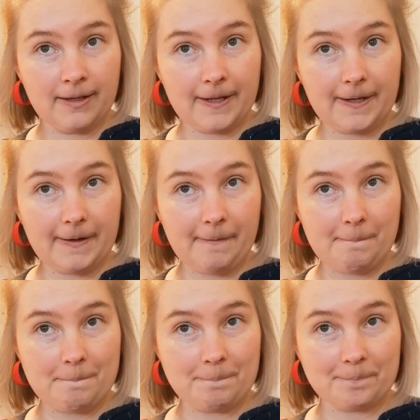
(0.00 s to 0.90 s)

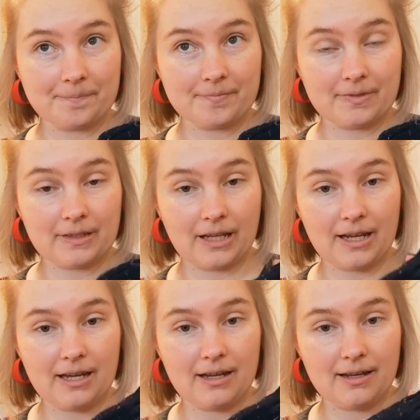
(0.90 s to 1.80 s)
And
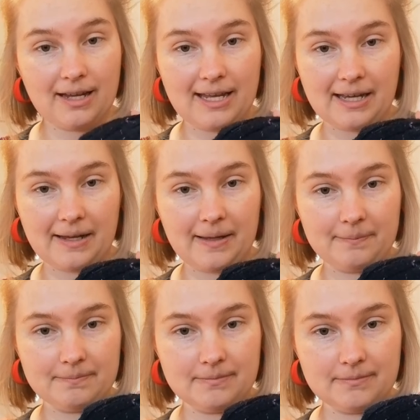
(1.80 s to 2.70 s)

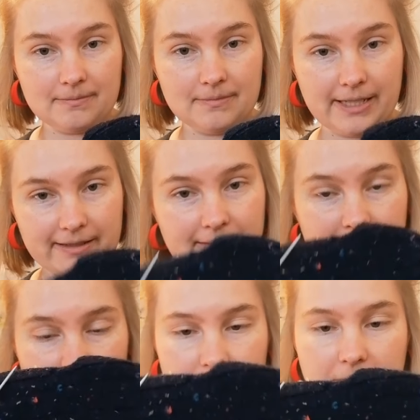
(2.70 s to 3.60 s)
they're
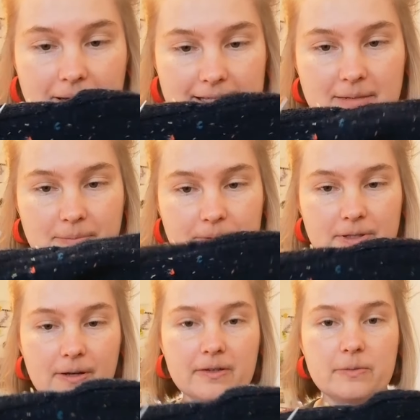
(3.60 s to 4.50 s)
just quite simple
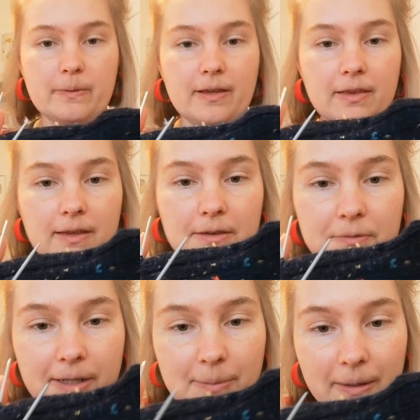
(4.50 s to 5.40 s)
socks with a
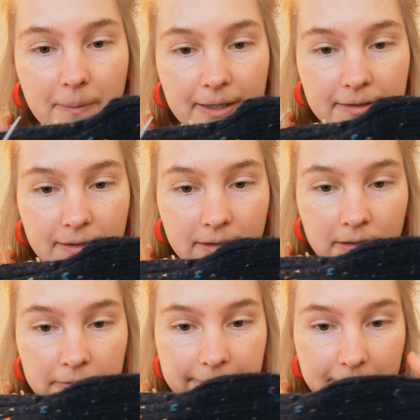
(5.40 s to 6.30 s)
3x1
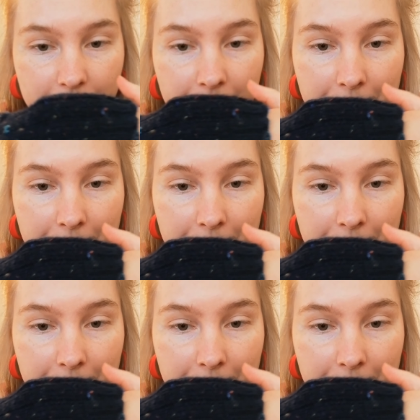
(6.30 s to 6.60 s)
rib,